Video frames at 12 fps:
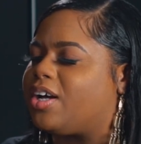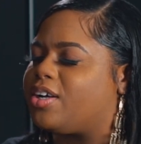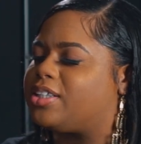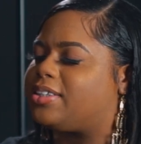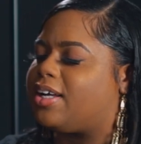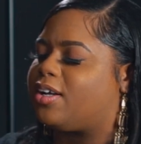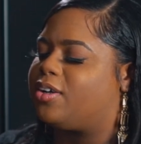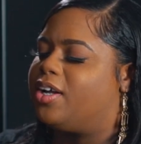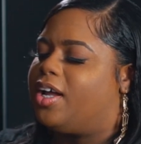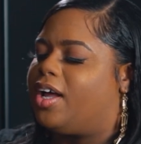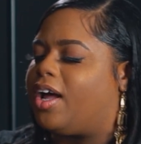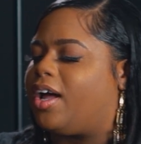or so.
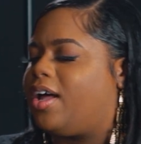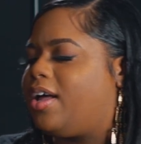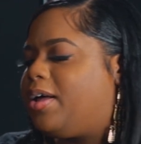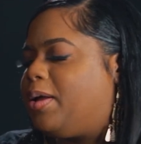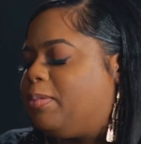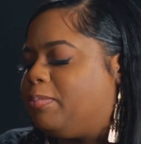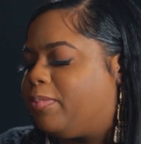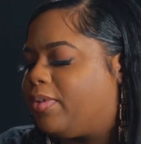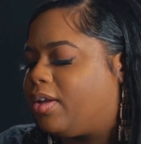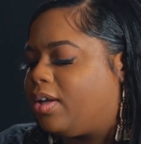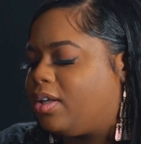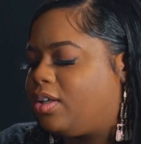
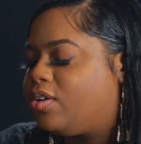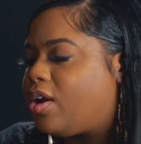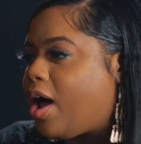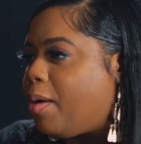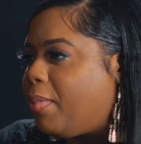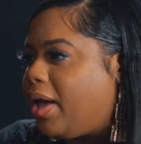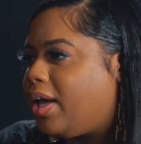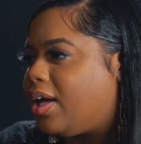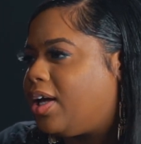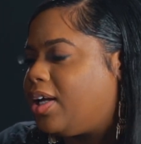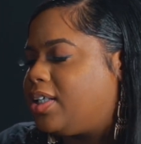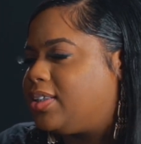I make
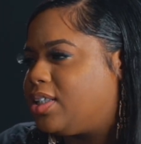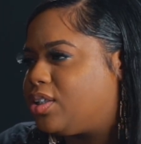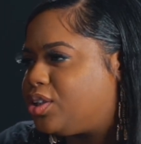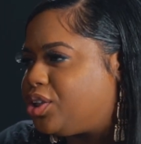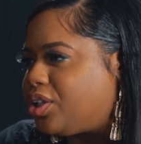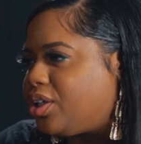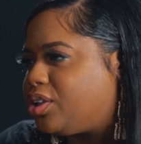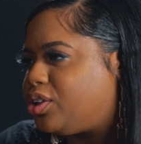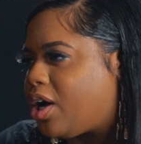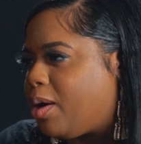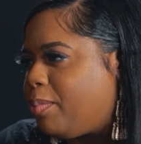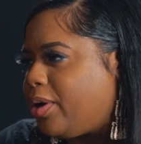a signature
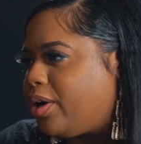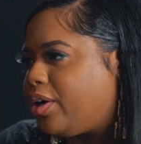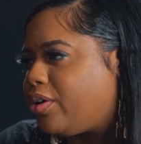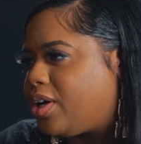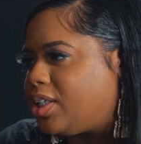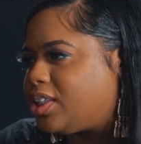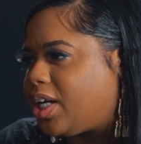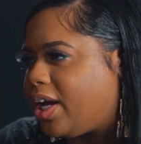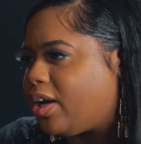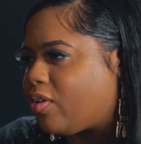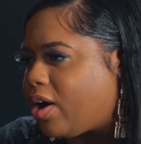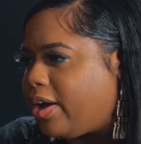strawberry crunch cake, right?